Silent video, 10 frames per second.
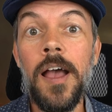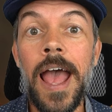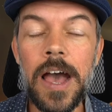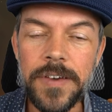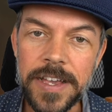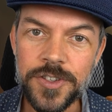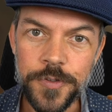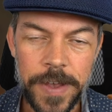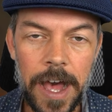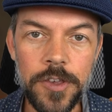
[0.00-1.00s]
have
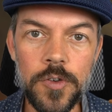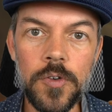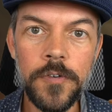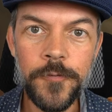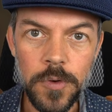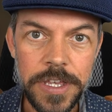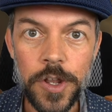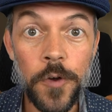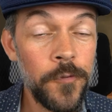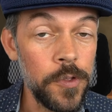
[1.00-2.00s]
extra value for
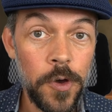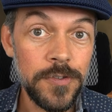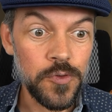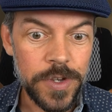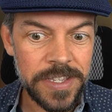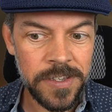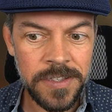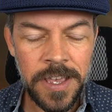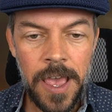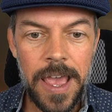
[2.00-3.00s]
Leto for those reasons,